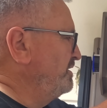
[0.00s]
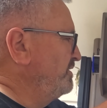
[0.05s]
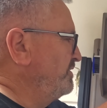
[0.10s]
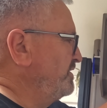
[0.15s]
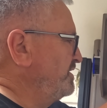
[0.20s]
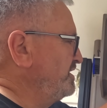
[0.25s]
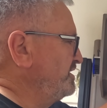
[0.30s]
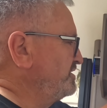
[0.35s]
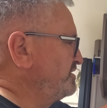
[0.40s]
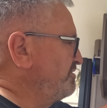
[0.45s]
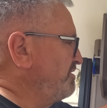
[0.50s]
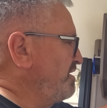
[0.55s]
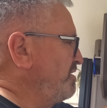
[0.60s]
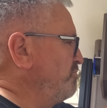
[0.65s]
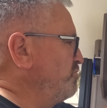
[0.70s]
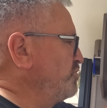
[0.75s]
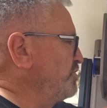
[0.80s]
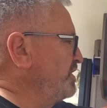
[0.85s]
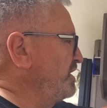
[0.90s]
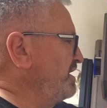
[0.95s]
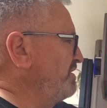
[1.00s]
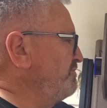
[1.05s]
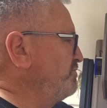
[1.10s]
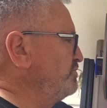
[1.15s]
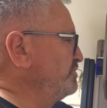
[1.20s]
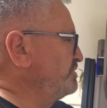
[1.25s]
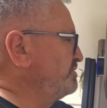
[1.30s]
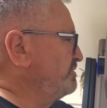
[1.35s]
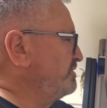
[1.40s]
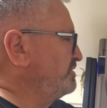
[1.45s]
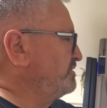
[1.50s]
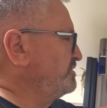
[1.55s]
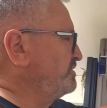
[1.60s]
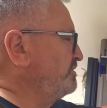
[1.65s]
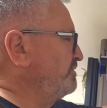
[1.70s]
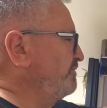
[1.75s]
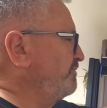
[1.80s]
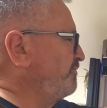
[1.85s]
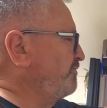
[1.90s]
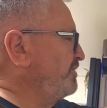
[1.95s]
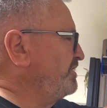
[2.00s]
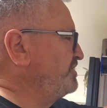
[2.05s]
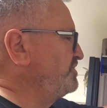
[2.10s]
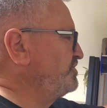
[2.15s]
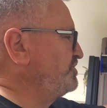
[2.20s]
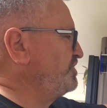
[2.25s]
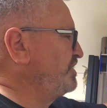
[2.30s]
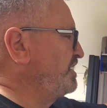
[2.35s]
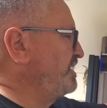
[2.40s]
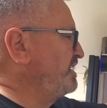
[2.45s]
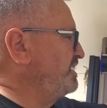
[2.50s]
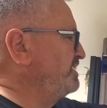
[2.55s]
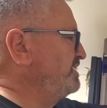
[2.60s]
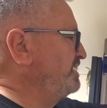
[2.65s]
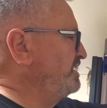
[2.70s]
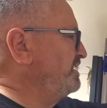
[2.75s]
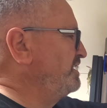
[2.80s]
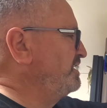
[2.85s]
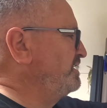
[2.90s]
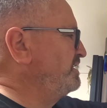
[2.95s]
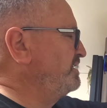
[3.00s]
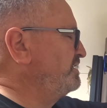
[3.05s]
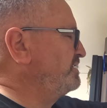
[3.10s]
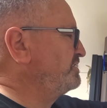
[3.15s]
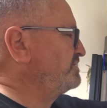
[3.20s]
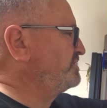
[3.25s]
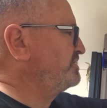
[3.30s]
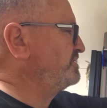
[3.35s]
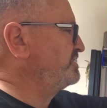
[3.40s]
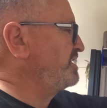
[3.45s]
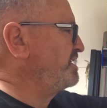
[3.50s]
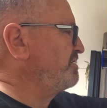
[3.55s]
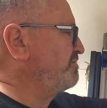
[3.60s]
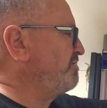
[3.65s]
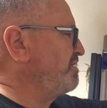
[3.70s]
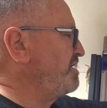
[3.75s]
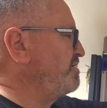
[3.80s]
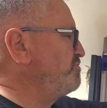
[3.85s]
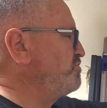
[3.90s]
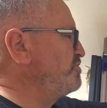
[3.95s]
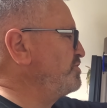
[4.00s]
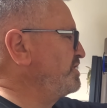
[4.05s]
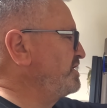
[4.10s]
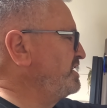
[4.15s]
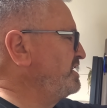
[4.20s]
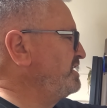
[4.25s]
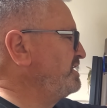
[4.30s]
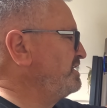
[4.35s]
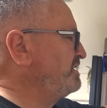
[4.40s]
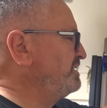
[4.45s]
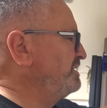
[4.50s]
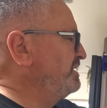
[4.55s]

These are our water levels. We've got 2 fresh, and then this is our grey water here.